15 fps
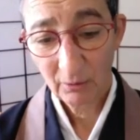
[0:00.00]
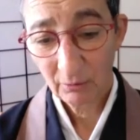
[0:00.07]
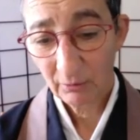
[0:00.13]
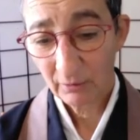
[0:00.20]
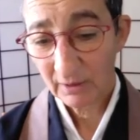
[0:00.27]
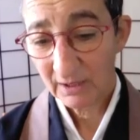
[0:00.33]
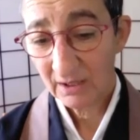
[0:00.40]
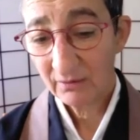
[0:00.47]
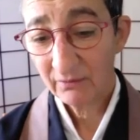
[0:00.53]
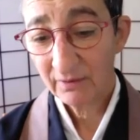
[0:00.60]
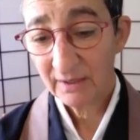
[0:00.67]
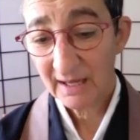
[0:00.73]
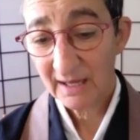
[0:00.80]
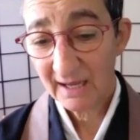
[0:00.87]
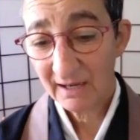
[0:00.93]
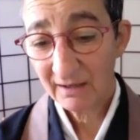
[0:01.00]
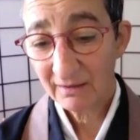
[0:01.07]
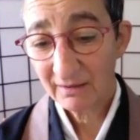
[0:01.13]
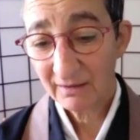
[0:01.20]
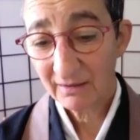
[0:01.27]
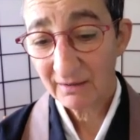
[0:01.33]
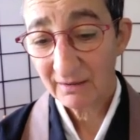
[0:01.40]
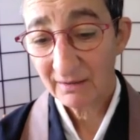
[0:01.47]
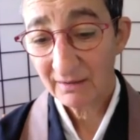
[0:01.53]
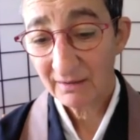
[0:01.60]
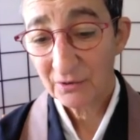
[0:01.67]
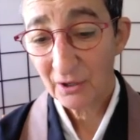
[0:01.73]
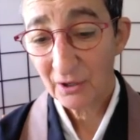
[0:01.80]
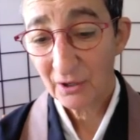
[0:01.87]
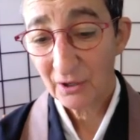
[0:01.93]
or even out
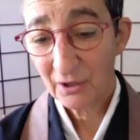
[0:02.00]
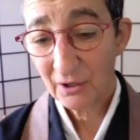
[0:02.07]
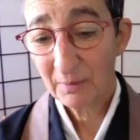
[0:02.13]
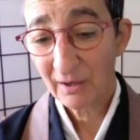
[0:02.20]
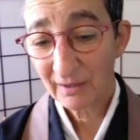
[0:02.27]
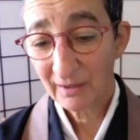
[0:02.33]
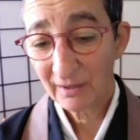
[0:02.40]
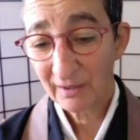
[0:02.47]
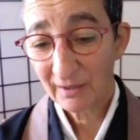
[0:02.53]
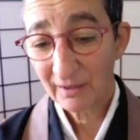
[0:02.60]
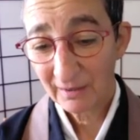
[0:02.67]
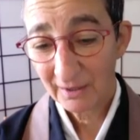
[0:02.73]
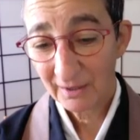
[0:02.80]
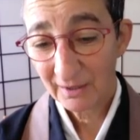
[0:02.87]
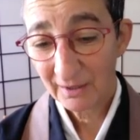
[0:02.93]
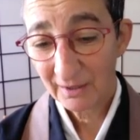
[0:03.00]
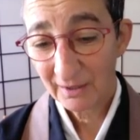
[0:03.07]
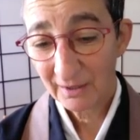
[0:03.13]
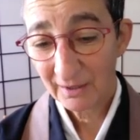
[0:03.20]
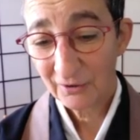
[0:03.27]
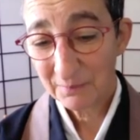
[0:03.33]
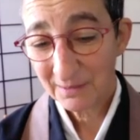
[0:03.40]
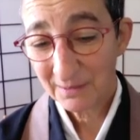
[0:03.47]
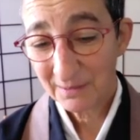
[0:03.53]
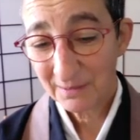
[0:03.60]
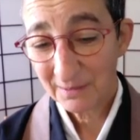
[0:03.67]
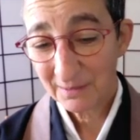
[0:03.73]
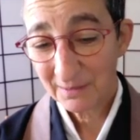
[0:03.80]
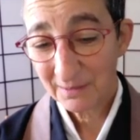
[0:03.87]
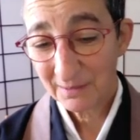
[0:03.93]
in the dog park. You can
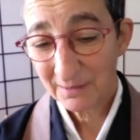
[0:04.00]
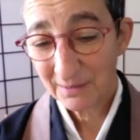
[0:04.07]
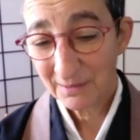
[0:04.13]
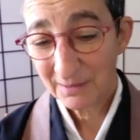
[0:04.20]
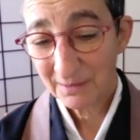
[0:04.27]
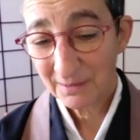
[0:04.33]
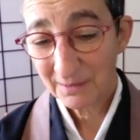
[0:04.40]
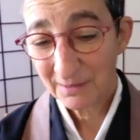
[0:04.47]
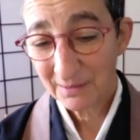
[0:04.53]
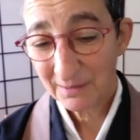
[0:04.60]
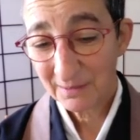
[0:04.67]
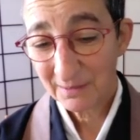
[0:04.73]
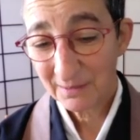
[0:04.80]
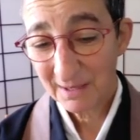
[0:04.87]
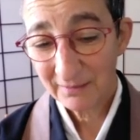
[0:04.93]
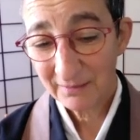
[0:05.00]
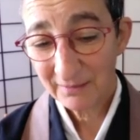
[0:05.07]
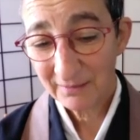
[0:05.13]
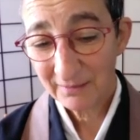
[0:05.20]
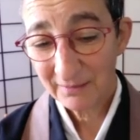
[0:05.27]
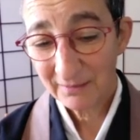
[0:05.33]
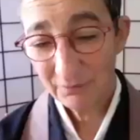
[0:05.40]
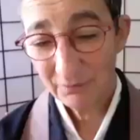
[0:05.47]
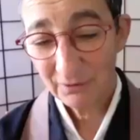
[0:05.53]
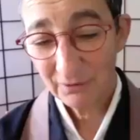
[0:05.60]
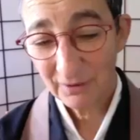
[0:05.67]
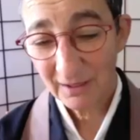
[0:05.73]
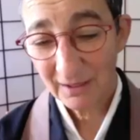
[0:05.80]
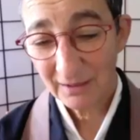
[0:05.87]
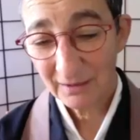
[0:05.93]
pick them out of a crowd,
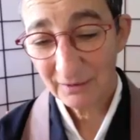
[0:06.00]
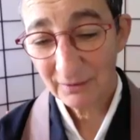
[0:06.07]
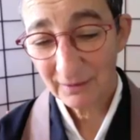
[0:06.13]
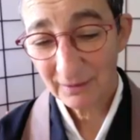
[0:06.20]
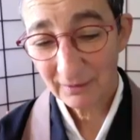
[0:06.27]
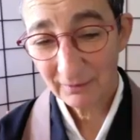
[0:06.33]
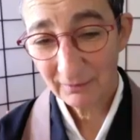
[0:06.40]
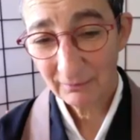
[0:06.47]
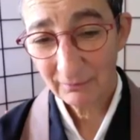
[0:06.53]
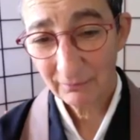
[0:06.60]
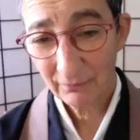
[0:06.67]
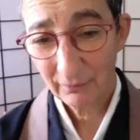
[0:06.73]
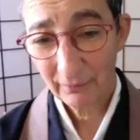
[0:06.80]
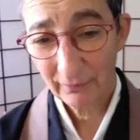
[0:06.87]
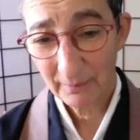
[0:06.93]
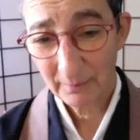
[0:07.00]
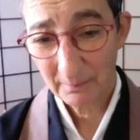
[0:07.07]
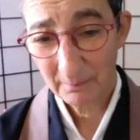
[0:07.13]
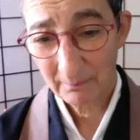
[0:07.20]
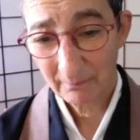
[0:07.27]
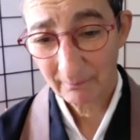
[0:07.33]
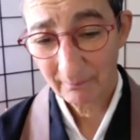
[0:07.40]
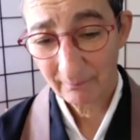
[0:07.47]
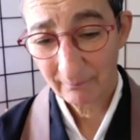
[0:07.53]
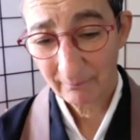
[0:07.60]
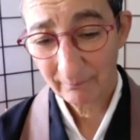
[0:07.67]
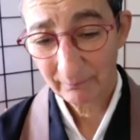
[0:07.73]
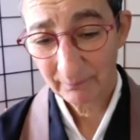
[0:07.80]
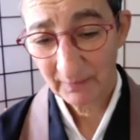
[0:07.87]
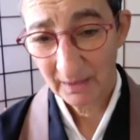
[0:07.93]
even when you're not looking for them.
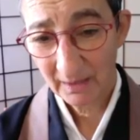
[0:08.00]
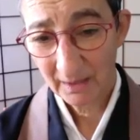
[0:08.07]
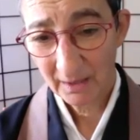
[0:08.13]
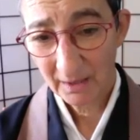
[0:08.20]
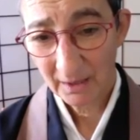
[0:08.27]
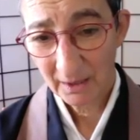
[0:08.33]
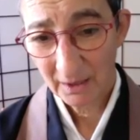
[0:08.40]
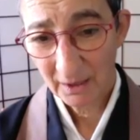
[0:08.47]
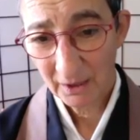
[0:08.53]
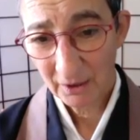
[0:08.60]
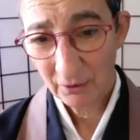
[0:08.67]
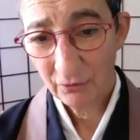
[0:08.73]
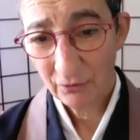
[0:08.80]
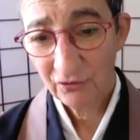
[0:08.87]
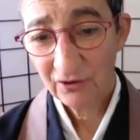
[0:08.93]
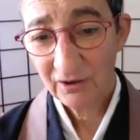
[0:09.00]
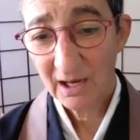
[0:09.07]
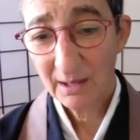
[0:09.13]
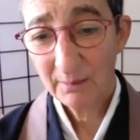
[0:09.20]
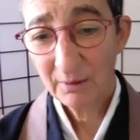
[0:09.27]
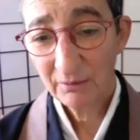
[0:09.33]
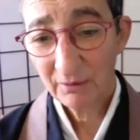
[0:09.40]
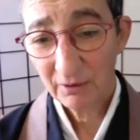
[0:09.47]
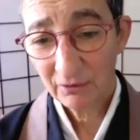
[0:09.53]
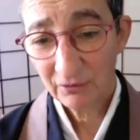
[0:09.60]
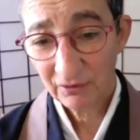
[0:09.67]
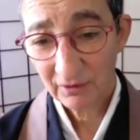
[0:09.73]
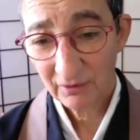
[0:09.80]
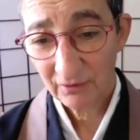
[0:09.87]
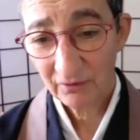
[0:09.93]
Uchiyama
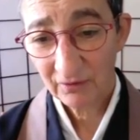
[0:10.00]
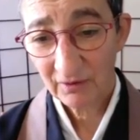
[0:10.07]
Roshi